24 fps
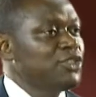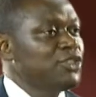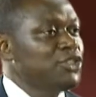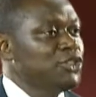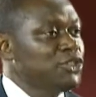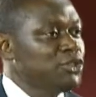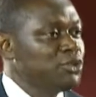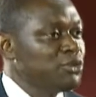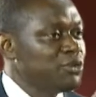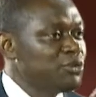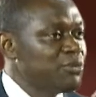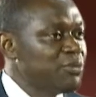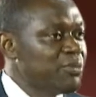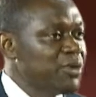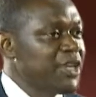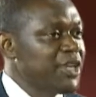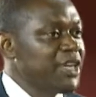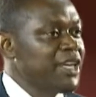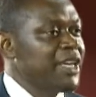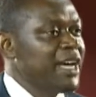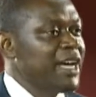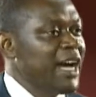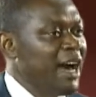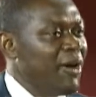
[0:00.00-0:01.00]
should
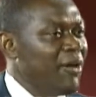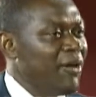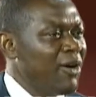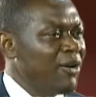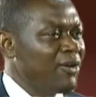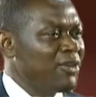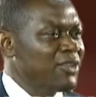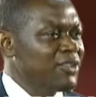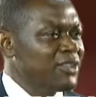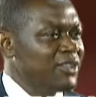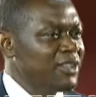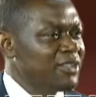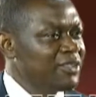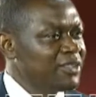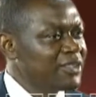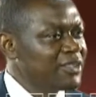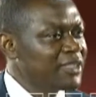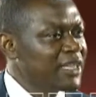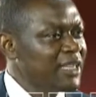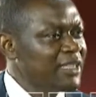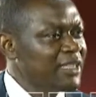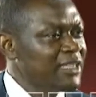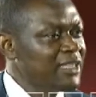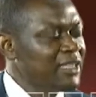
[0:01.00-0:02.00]
be our consensus
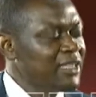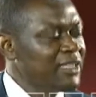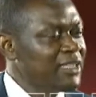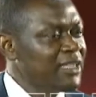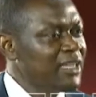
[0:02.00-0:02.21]
candidate.